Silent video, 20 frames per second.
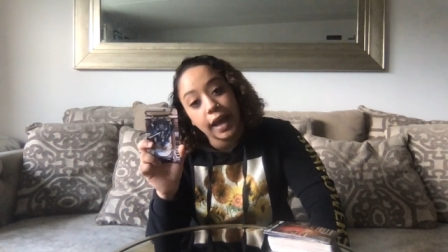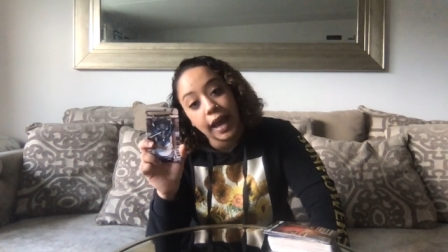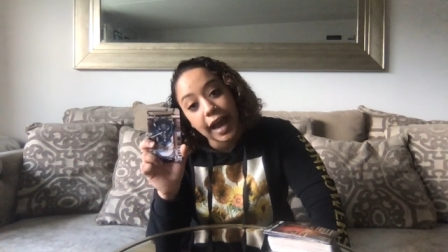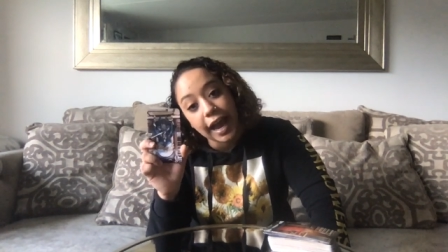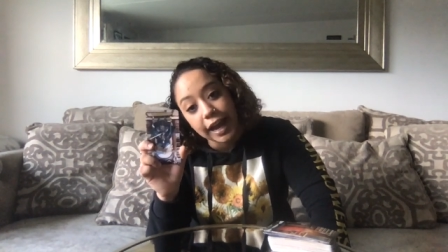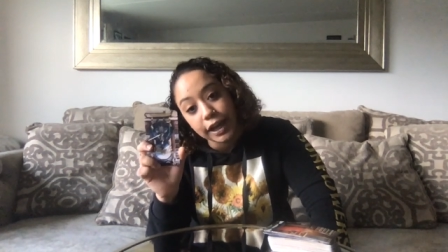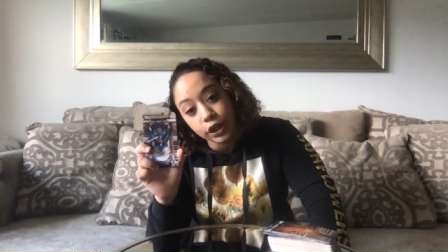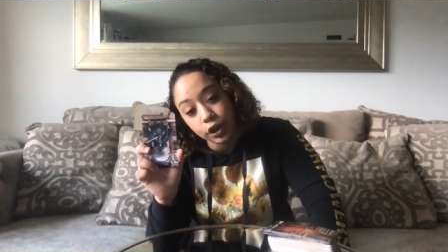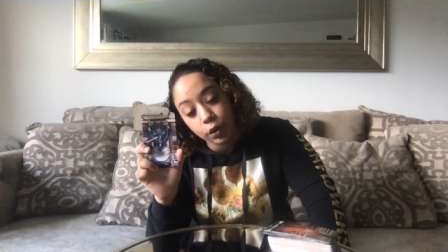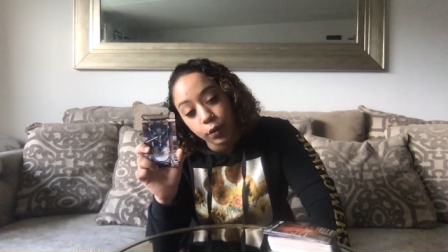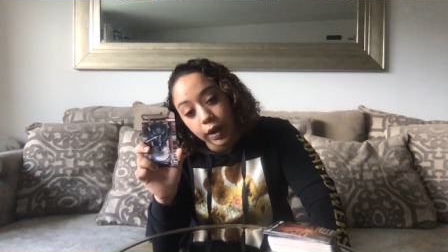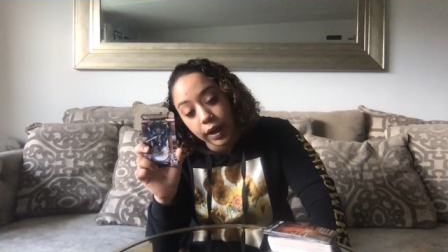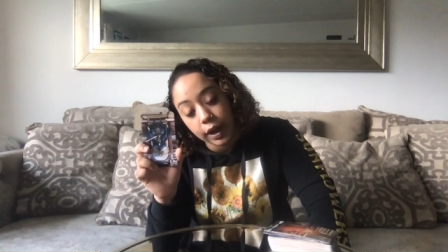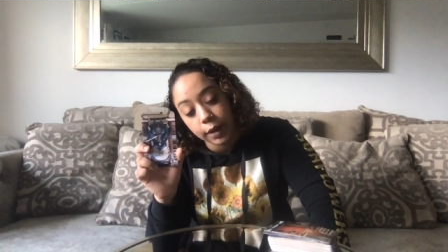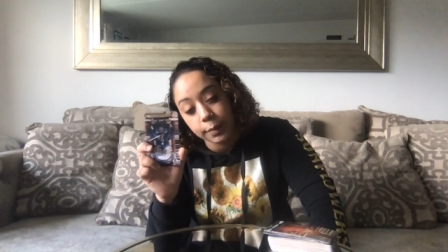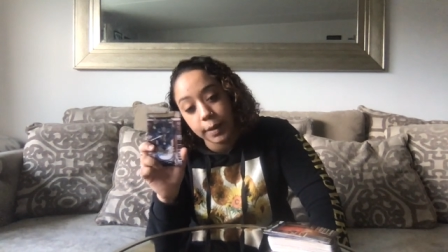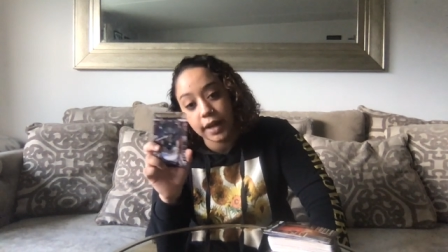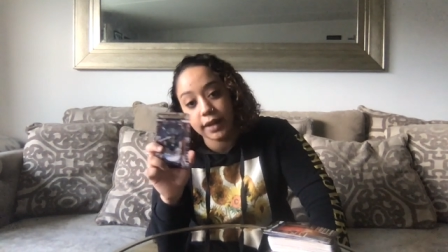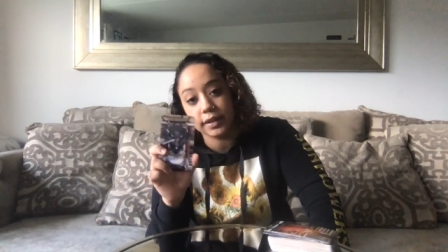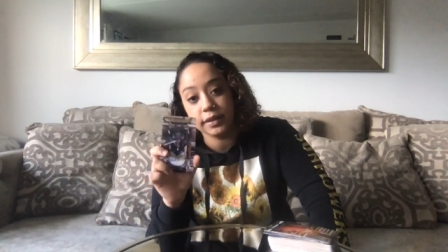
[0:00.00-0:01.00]
I know why
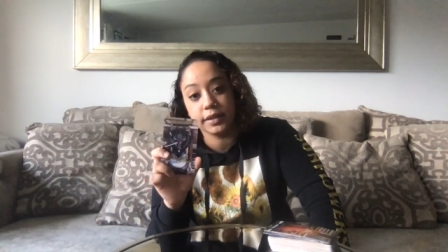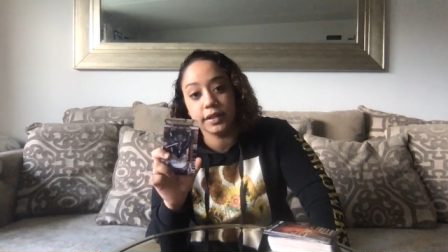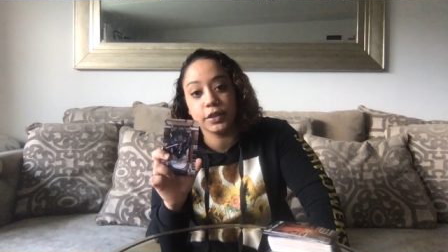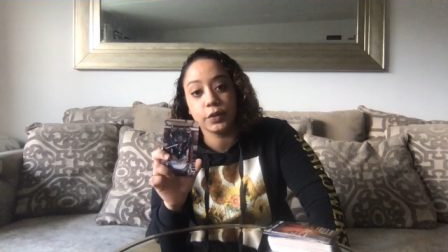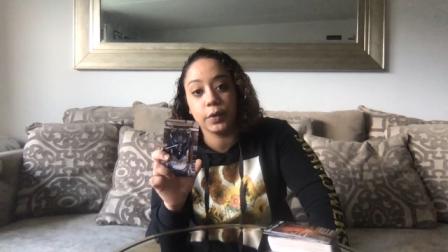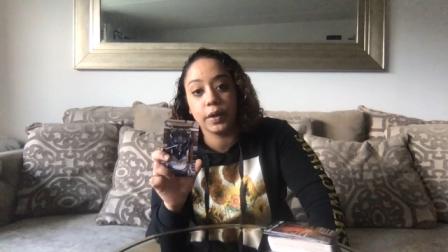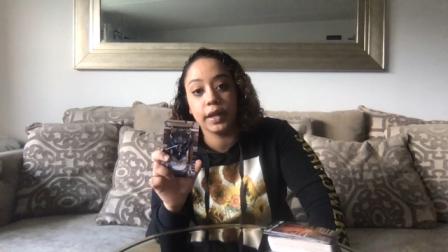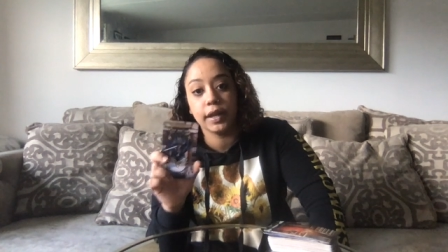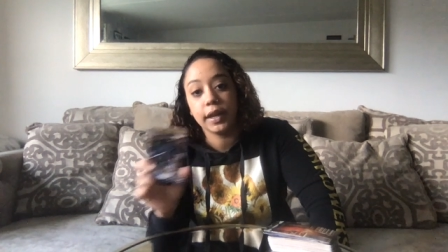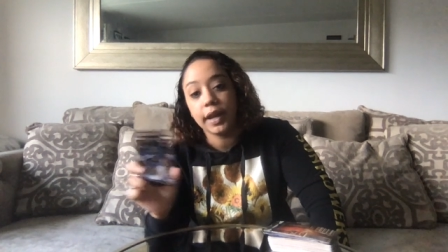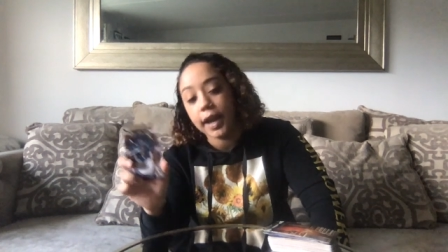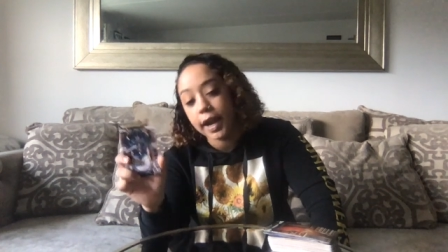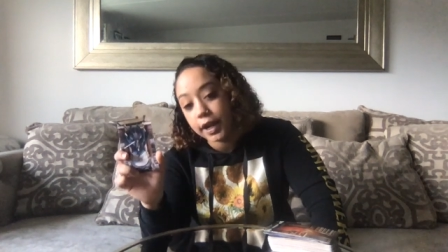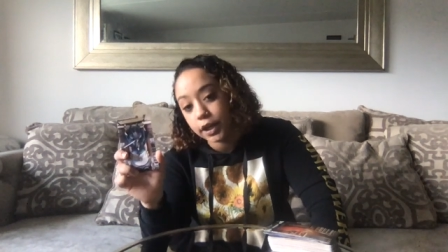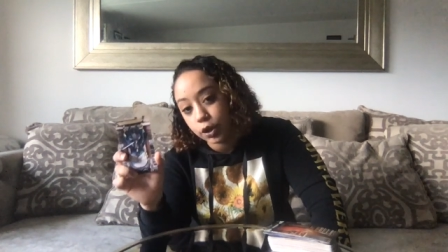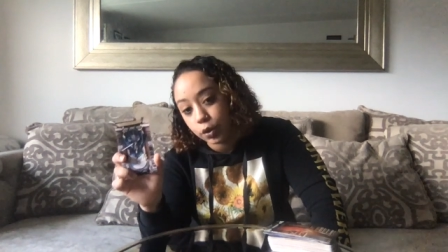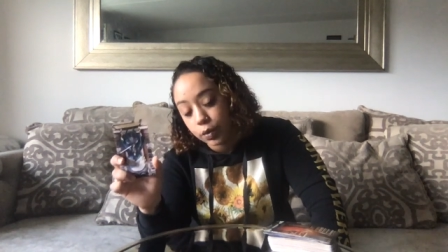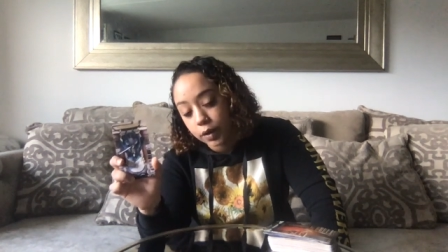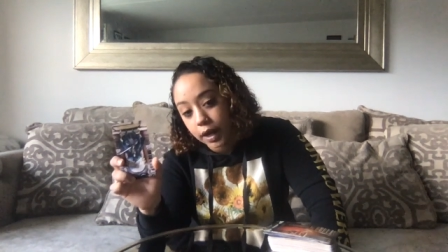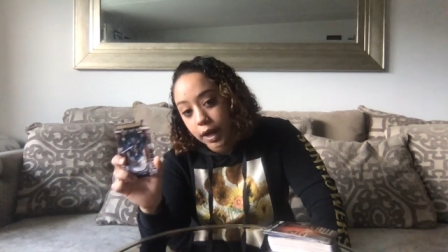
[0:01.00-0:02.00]
I'm acting this way. I
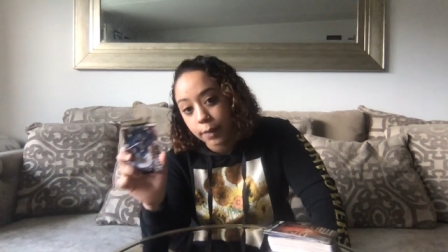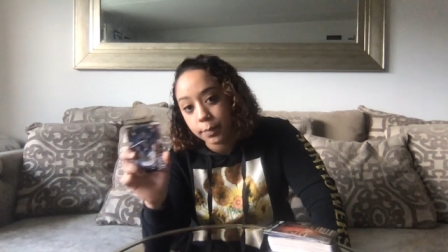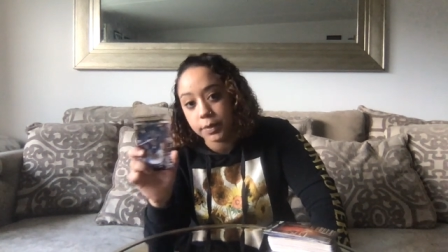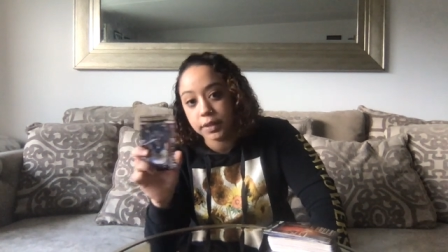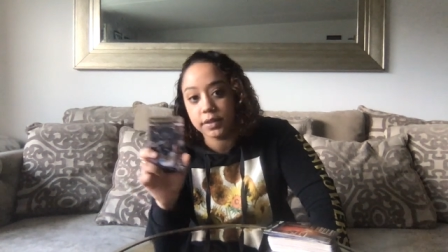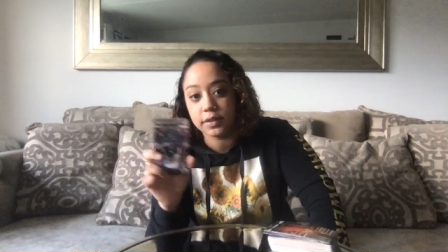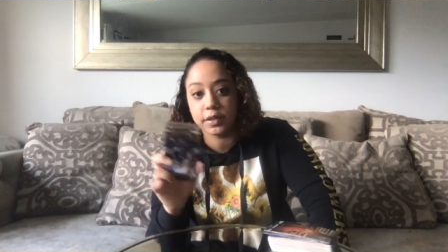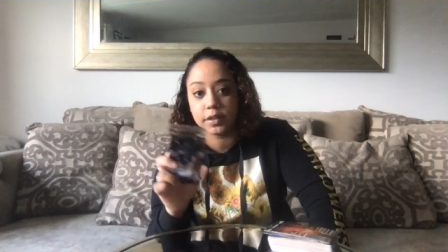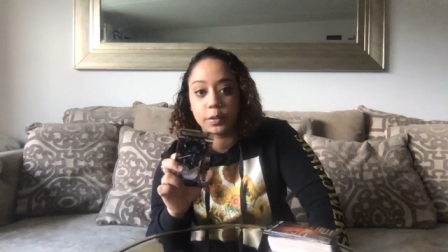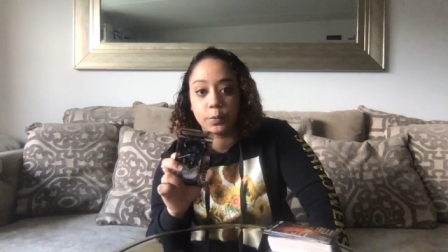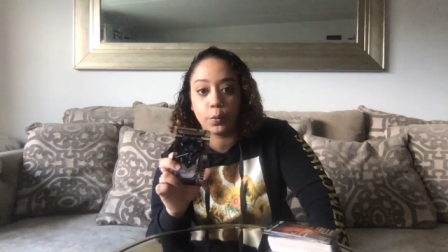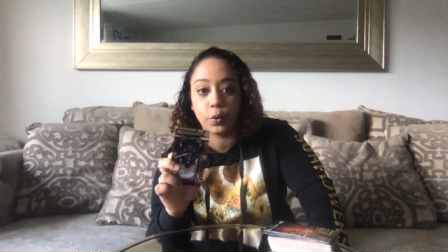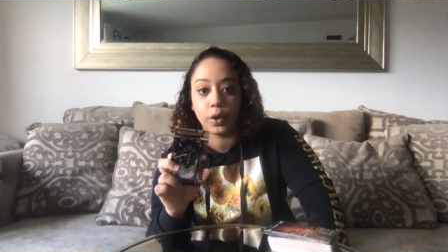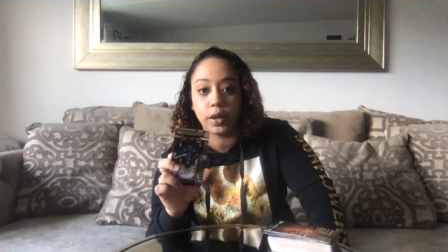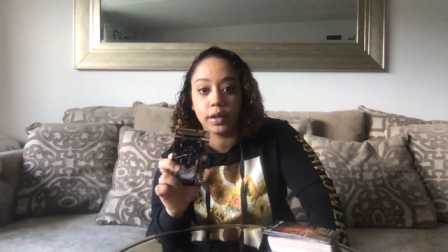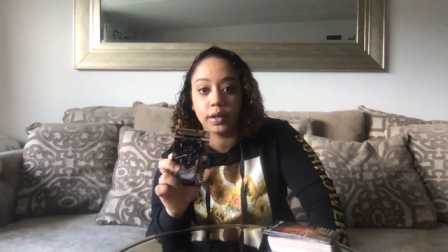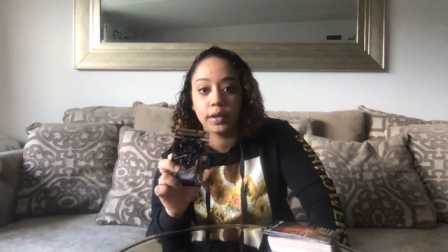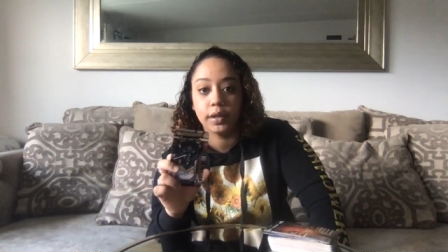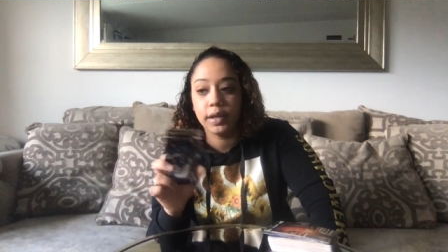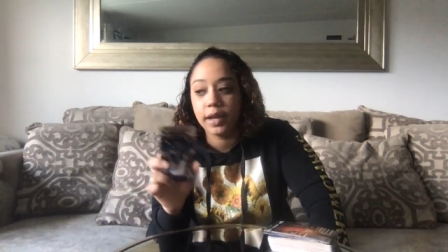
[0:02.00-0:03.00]
know what got me to this
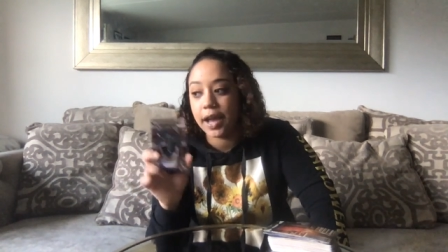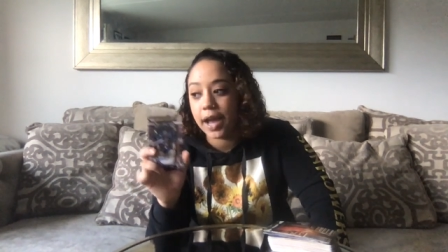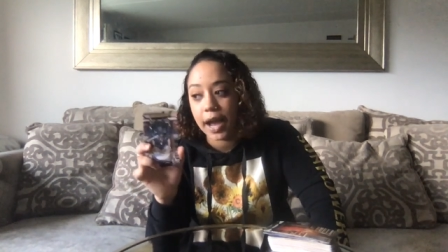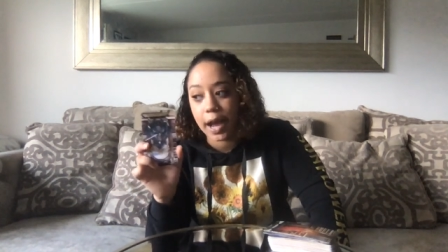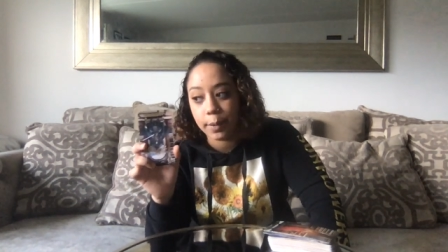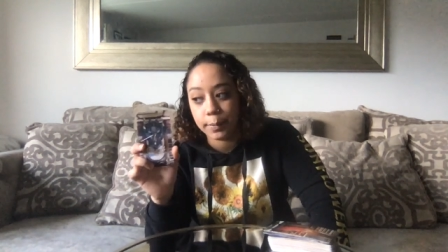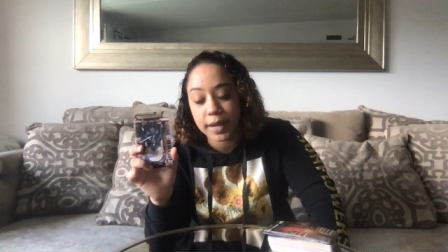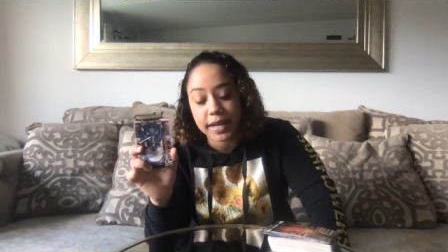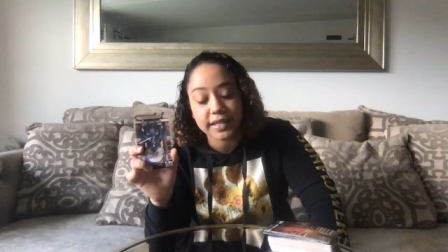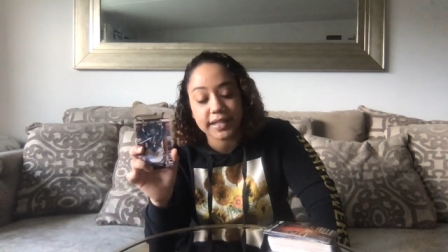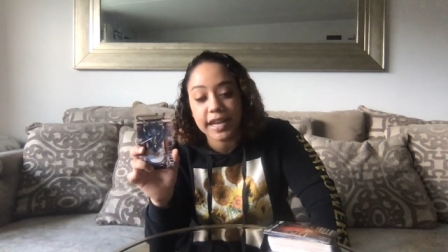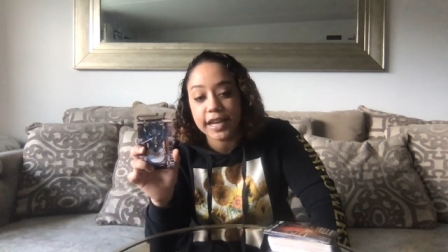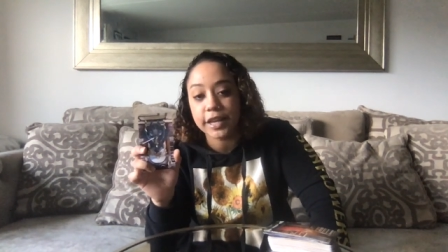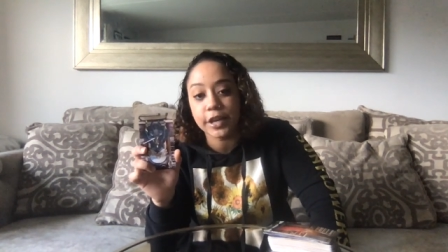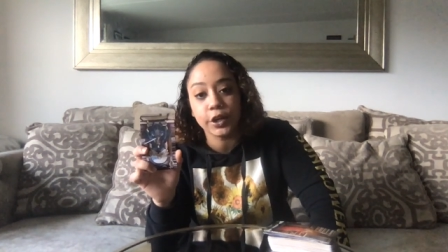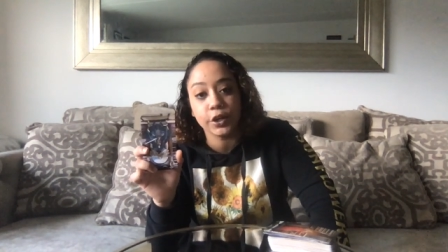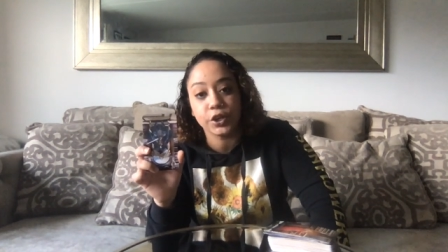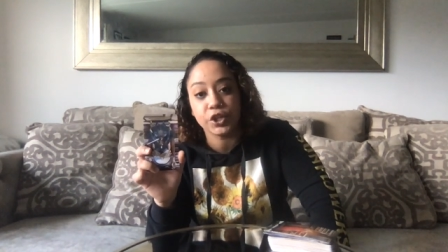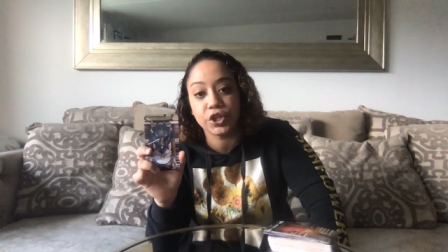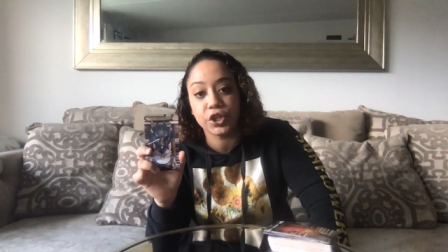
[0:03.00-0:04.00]
point. I'm not
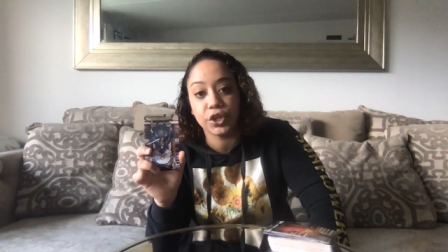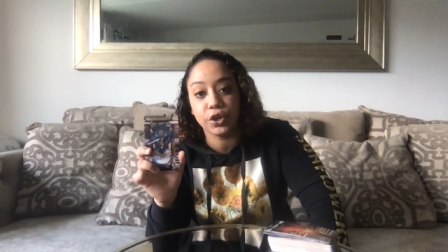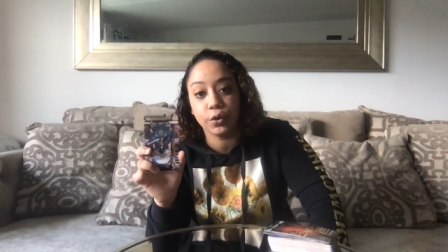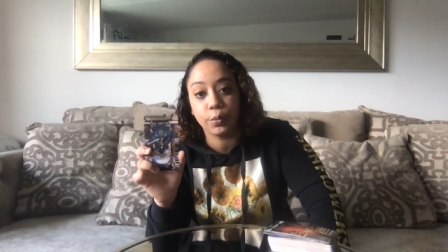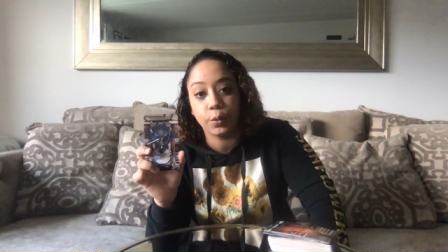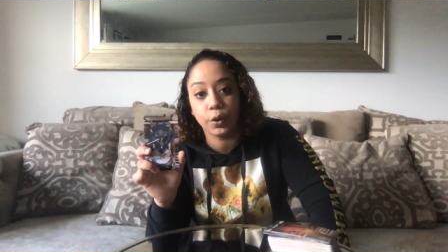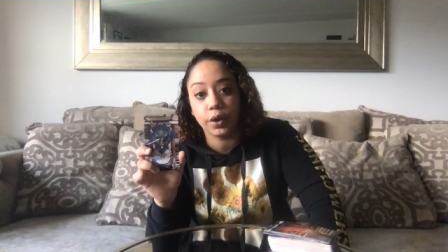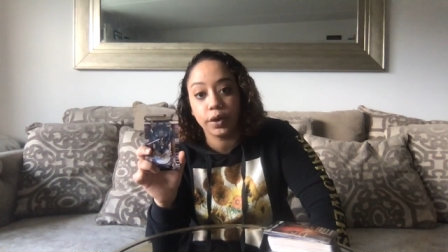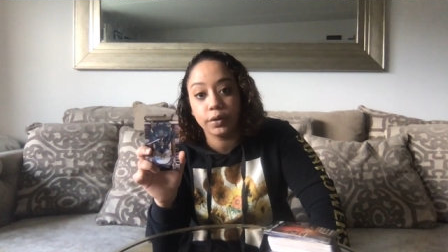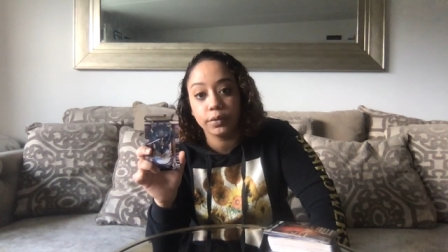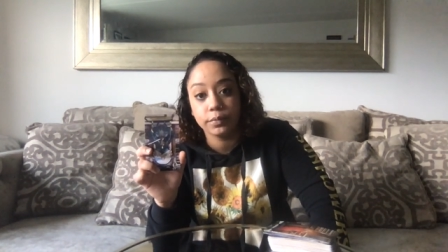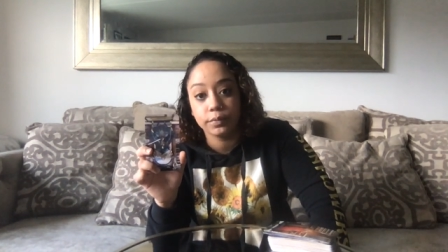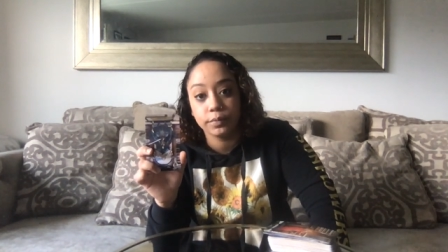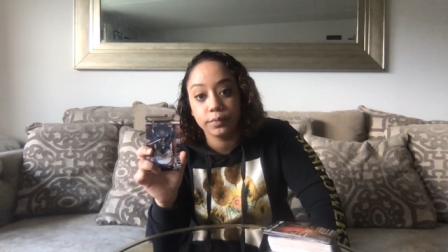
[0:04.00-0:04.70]
taking your shit no more.